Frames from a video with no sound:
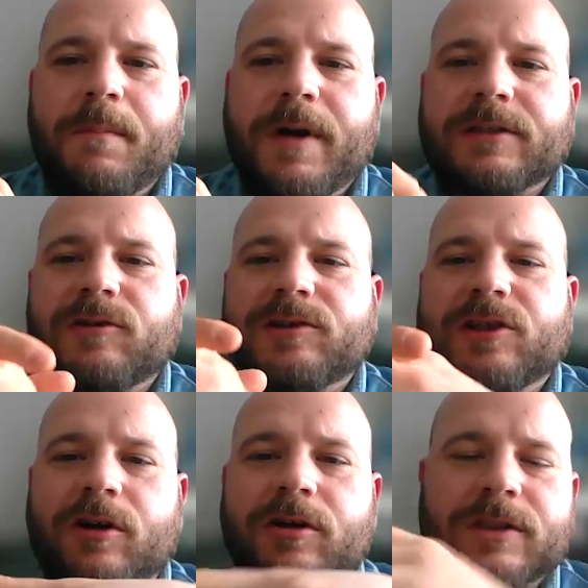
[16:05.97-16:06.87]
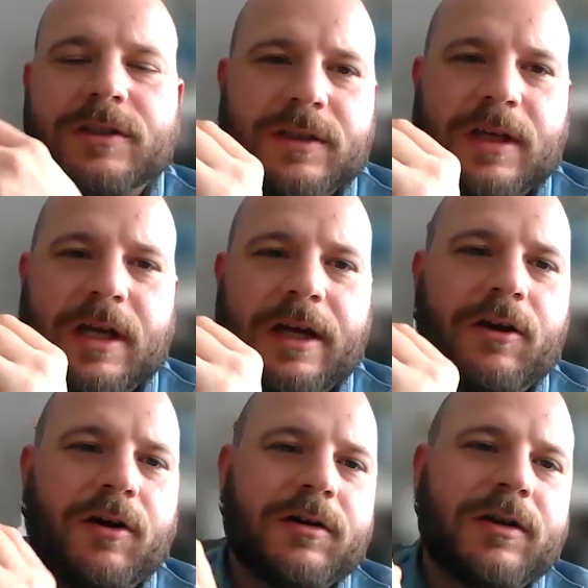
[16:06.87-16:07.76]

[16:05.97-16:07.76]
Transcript: best resource I got